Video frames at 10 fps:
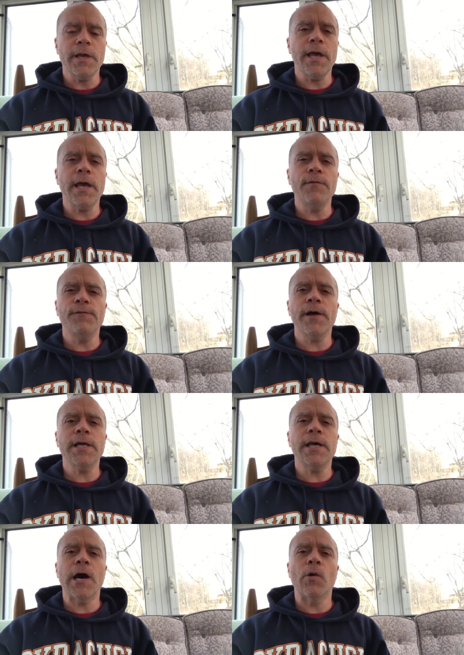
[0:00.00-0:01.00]
and
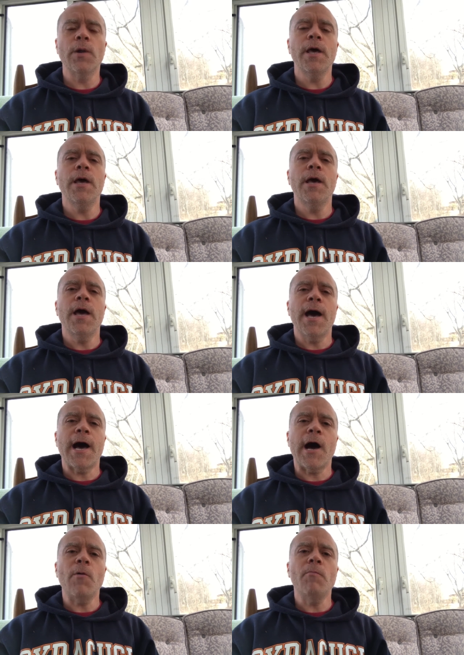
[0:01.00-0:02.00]
find out
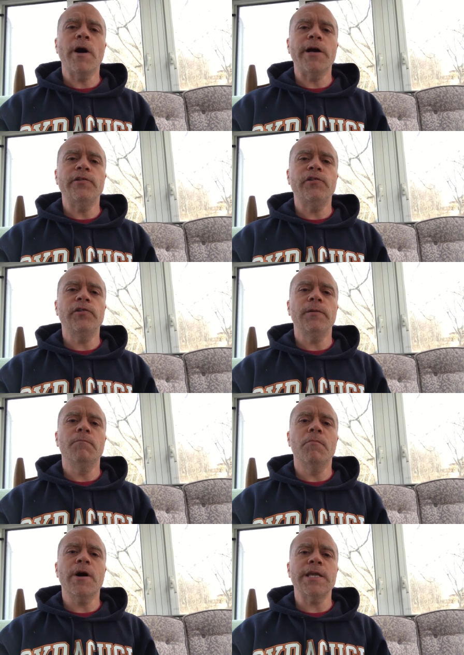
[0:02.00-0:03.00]
how much
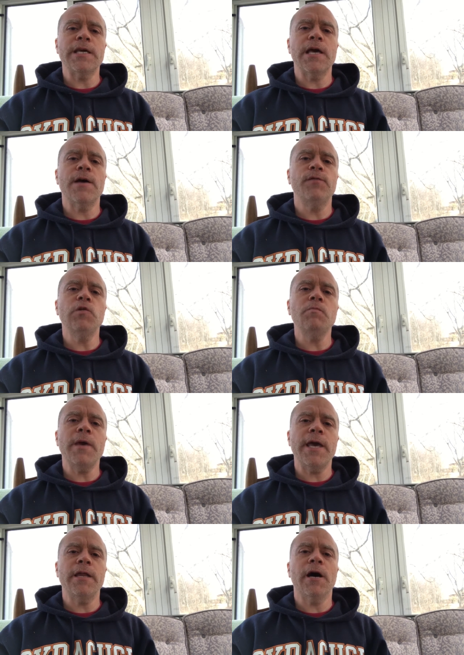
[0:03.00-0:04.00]
money have you
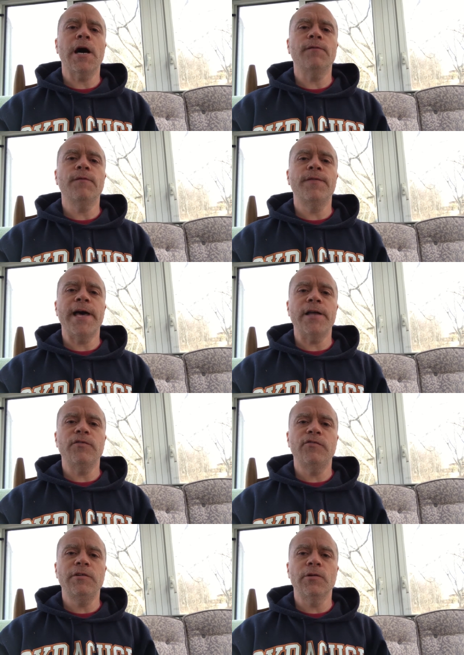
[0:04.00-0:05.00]
made off of
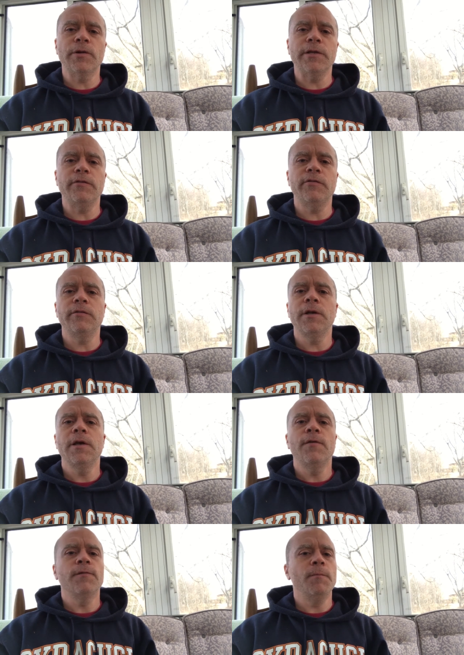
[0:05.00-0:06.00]
that series
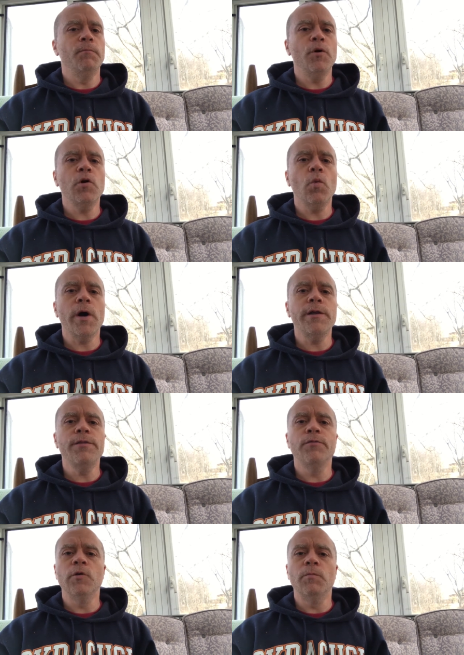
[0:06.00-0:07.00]
from book
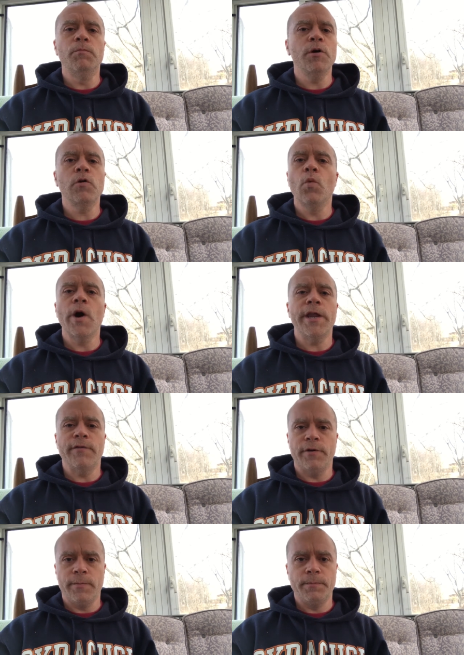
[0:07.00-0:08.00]
one through book
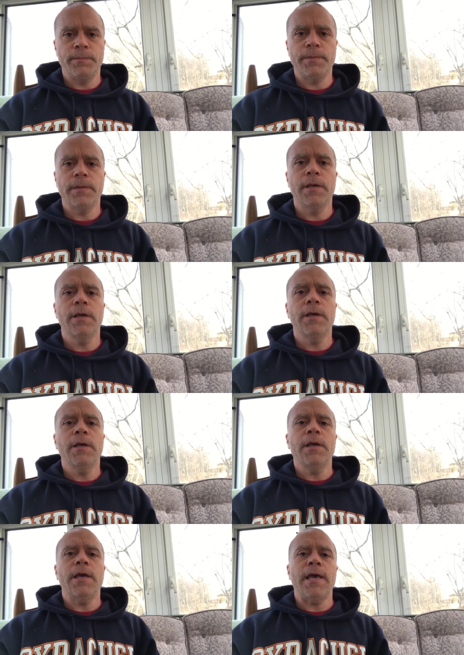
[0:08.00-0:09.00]
whatever,
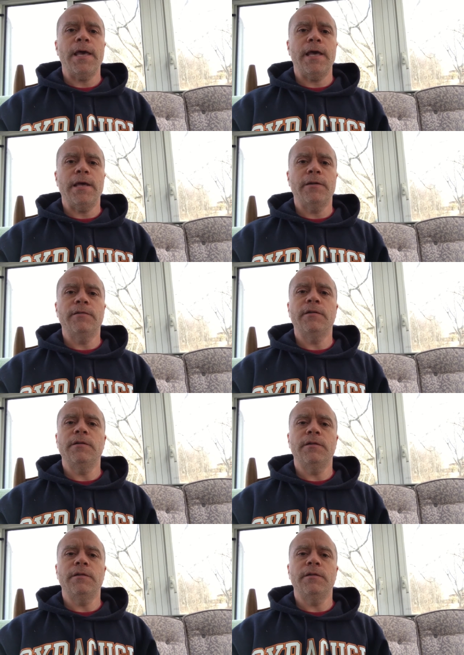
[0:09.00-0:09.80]
and